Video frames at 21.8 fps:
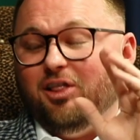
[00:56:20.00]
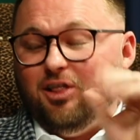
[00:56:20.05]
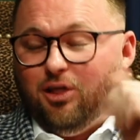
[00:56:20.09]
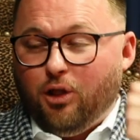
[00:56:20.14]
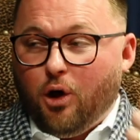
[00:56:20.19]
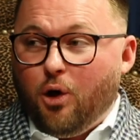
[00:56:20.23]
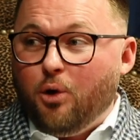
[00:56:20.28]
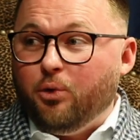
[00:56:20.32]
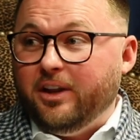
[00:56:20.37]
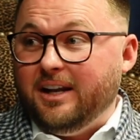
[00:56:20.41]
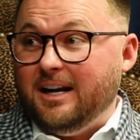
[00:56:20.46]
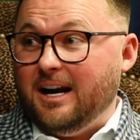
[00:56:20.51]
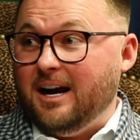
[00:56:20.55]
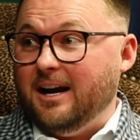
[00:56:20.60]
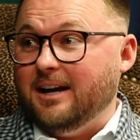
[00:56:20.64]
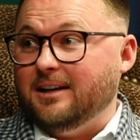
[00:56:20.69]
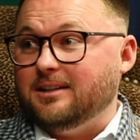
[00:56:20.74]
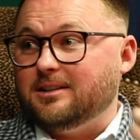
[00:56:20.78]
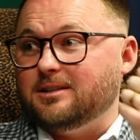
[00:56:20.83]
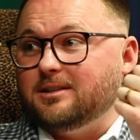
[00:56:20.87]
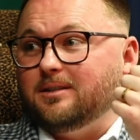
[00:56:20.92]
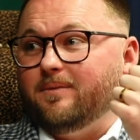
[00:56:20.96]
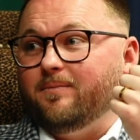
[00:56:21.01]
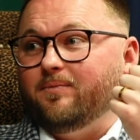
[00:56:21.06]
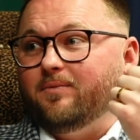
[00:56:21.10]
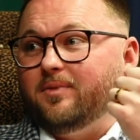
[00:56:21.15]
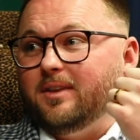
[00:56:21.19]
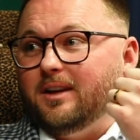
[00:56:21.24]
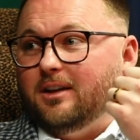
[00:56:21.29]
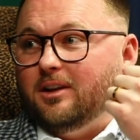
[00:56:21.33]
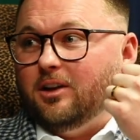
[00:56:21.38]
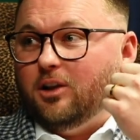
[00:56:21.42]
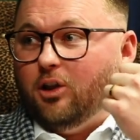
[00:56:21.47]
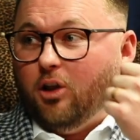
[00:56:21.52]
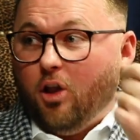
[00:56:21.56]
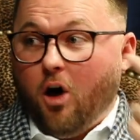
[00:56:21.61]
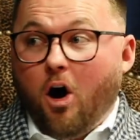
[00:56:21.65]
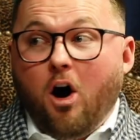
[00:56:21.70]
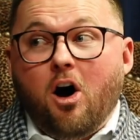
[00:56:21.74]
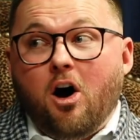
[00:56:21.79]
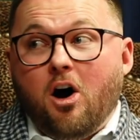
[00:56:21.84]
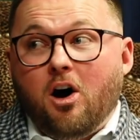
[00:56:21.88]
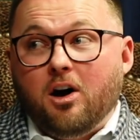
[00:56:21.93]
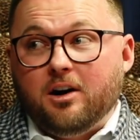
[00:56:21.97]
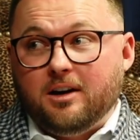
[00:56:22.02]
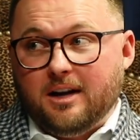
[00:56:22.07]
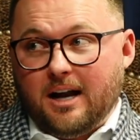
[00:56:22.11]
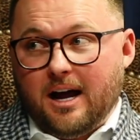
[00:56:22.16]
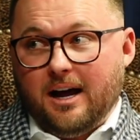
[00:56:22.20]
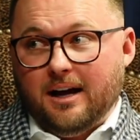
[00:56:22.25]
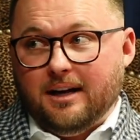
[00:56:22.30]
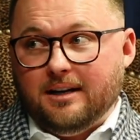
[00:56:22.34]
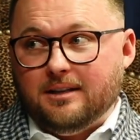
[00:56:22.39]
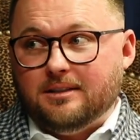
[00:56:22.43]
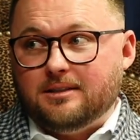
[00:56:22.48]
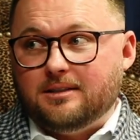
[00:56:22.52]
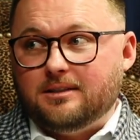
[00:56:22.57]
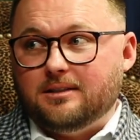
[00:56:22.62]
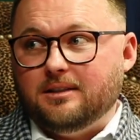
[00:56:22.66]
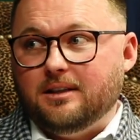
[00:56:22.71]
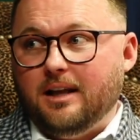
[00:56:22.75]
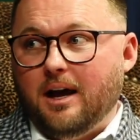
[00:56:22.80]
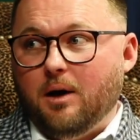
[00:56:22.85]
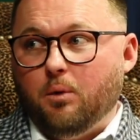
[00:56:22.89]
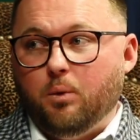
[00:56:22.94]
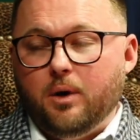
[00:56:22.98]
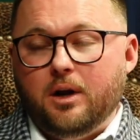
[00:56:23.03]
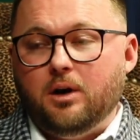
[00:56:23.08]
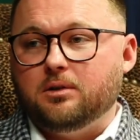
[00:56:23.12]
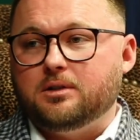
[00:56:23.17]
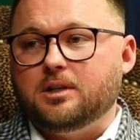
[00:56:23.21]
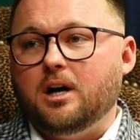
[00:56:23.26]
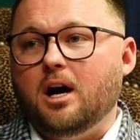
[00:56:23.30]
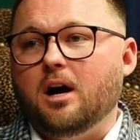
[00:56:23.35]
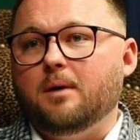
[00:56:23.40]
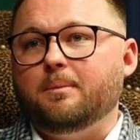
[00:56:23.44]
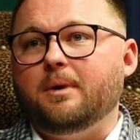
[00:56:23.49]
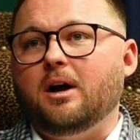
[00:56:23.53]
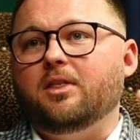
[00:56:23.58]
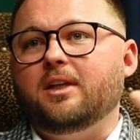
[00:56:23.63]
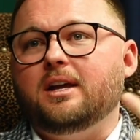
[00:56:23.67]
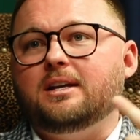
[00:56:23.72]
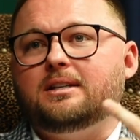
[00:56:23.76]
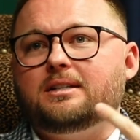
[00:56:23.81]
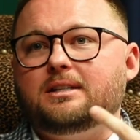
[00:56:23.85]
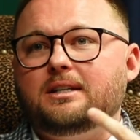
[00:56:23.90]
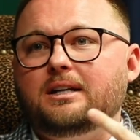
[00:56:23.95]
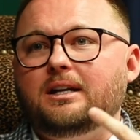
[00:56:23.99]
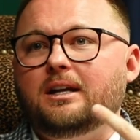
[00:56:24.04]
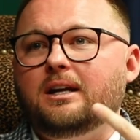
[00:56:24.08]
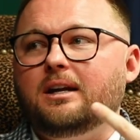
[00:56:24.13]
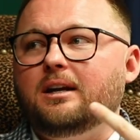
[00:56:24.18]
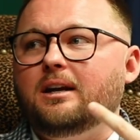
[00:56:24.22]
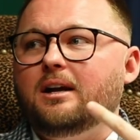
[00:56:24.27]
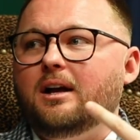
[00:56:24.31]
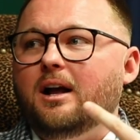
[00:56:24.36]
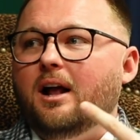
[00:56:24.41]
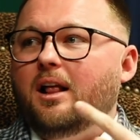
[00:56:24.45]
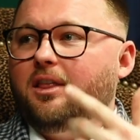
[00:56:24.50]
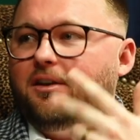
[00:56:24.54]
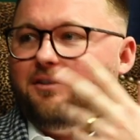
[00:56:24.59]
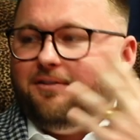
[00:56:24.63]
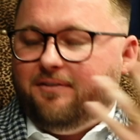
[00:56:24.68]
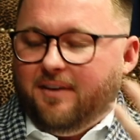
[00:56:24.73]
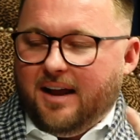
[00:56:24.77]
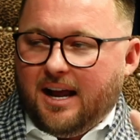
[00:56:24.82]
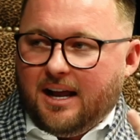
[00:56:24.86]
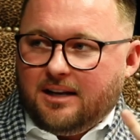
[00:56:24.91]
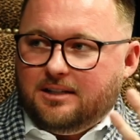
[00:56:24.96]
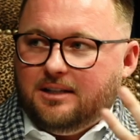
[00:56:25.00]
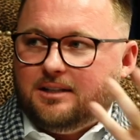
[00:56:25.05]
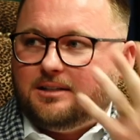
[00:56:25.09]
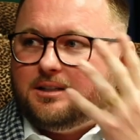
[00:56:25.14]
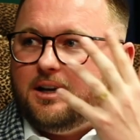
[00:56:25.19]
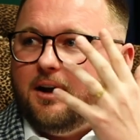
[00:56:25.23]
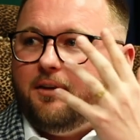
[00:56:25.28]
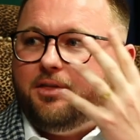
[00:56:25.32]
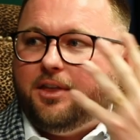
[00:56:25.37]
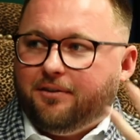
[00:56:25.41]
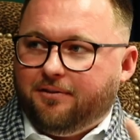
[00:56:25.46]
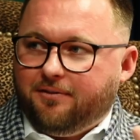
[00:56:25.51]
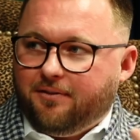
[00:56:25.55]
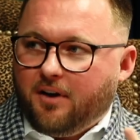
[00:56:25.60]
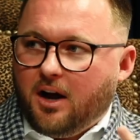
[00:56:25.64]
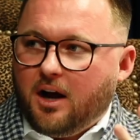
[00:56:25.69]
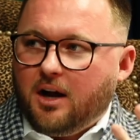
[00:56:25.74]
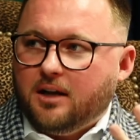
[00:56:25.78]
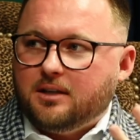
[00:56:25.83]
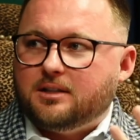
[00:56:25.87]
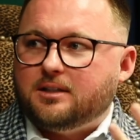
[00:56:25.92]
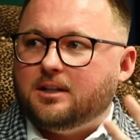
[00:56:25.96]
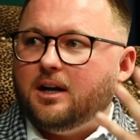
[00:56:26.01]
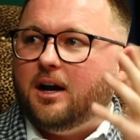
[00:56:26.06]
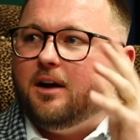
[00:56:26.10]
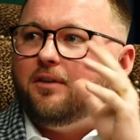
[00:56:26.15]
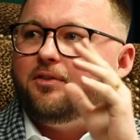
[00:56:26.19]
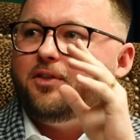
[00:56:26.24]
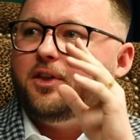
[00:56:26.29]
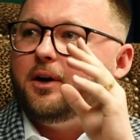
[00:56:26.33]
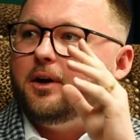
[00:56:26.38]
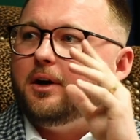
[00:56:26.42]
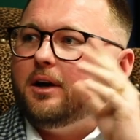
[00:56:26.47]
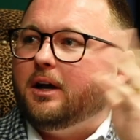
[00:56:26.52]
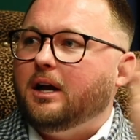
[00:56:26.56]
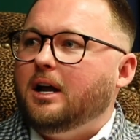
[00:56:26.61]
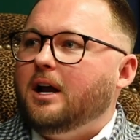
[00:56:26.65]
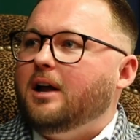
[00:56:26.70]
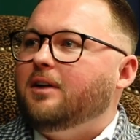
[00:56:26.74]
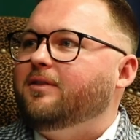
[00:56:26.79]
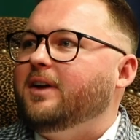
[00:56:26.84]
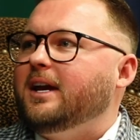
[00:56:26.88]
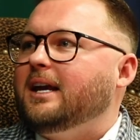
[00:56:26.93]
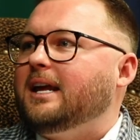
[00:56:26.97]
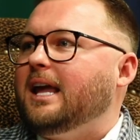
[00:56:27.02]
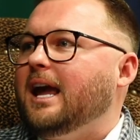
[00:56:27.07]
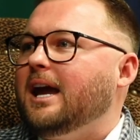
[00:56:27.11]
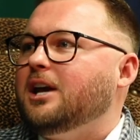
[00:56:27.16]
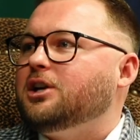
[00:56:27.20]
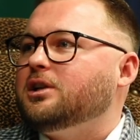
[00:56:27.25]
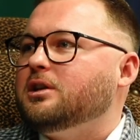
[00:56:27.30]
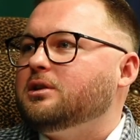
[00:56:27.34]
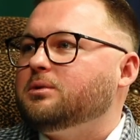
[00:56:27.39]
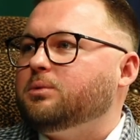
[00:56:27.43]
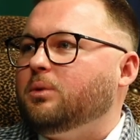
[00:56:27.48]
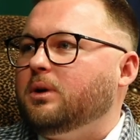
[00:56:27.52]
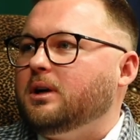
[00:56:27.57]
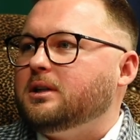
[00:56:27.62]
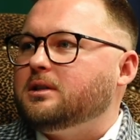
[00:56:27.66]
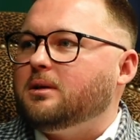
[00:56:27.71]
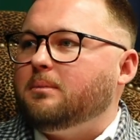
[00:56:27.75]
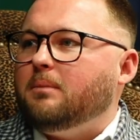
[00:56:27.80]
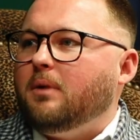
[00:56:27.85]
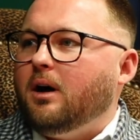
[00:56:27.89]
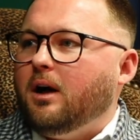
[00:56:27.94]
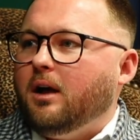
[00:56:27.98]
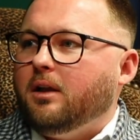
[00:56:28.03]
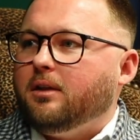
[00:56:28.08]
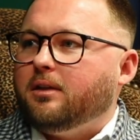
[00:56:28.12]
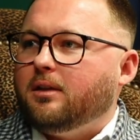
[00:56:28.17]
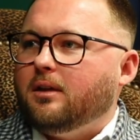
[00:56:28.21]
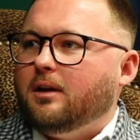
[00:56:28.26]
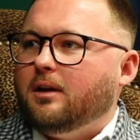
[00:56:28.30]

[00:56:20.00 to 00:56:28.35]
Right? Lonely nights, long nights that we don't talk about. They see the fancy stuff, the fun stuff, the vacations once a month.